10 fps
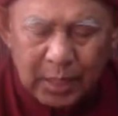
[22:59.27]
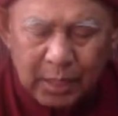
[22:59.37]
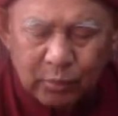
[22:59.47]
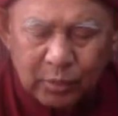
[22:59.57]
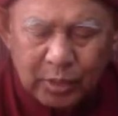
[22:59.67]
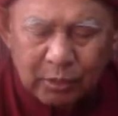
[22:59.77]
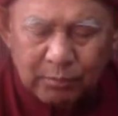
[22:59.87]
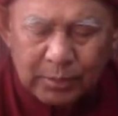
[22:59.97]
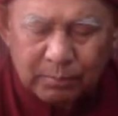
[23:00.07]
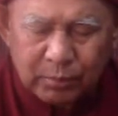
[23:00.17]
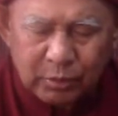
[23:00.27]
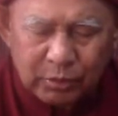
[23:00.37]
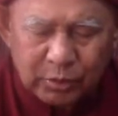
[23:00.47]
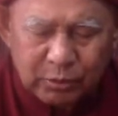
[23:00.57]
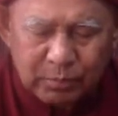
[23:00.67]
and without being
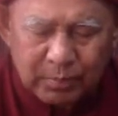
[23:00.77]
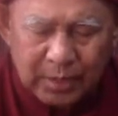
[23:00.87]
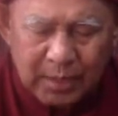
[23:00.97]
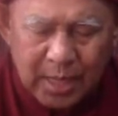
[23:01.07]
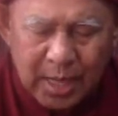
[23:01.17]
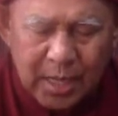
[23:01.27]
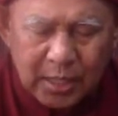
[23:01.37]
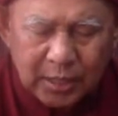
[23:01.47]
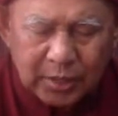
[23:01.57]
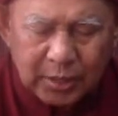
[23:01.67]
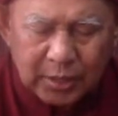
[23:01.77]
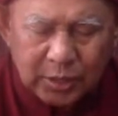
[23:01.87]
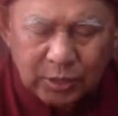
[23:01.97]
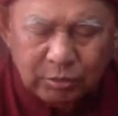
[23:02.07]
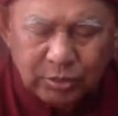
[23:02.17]
polluted by anything
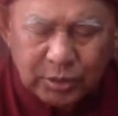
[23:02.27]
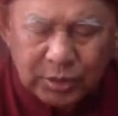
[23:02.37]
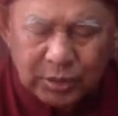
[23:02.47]
you see